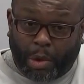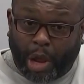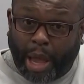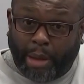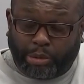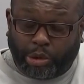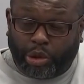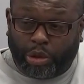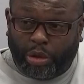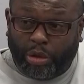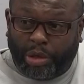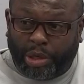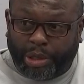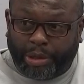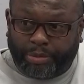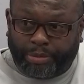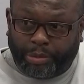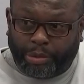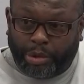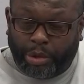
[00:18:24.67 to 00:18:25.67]
Absolutely.
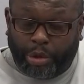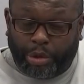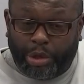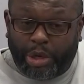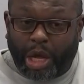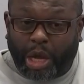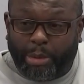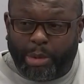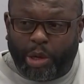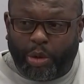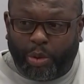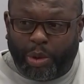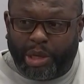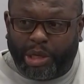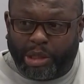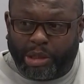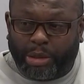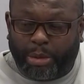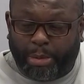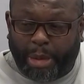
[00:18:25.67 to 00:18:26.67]
You got to be a
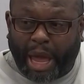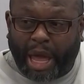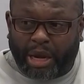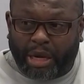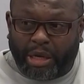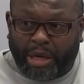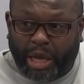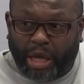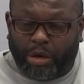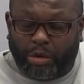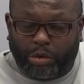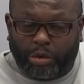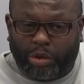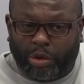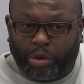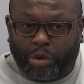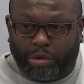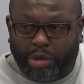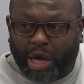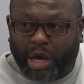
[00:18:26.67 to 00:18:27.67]
willing combatant.
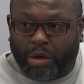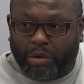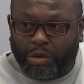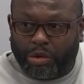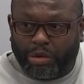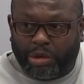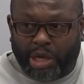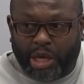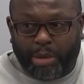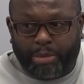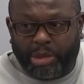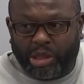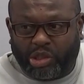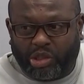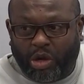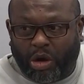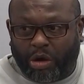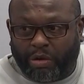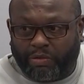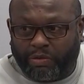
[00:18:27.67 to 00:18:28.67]
No doubt. You can't be
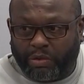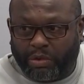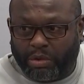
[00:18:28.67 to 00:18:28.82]
soft.